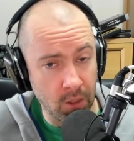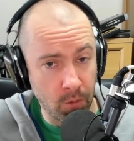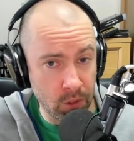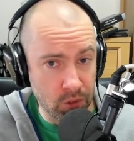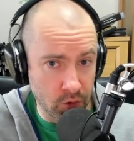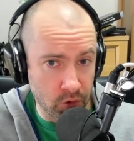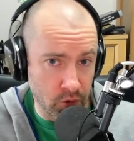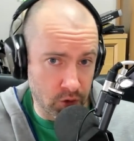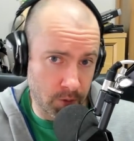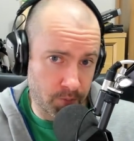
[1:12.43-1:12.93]

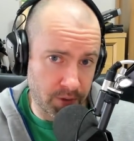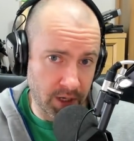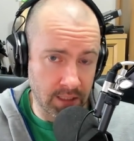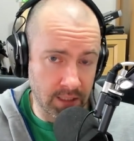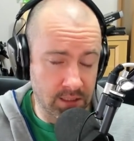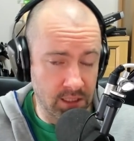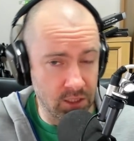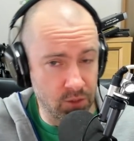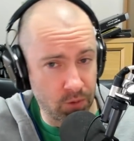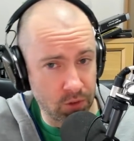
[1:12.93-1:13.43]
We don't know the
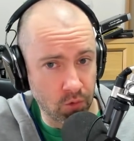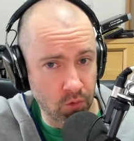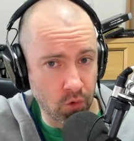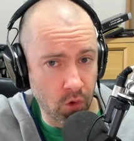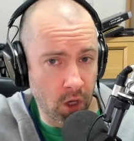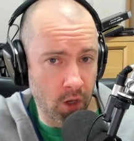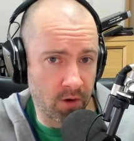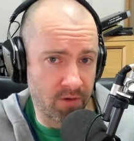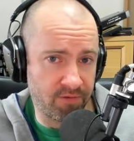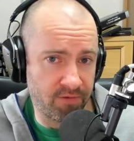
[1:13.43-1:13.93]
prices, we don't
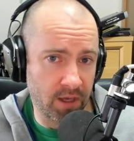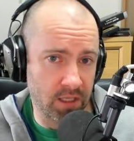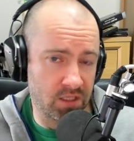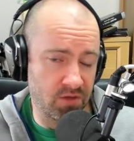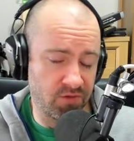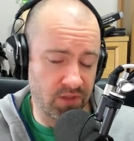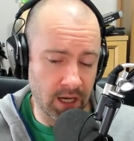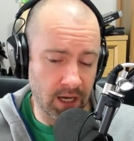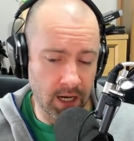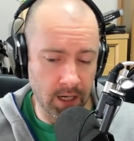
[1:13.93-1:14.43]
know how
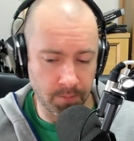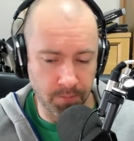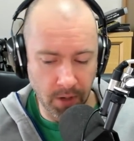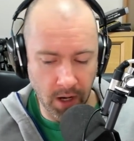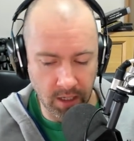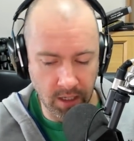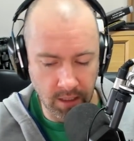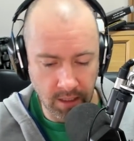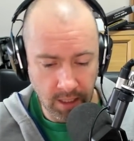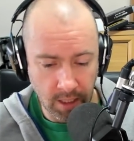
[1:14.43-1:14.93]
effective they are,
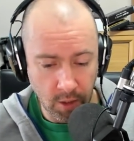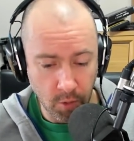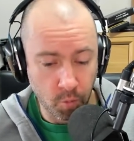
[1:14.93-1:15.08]
but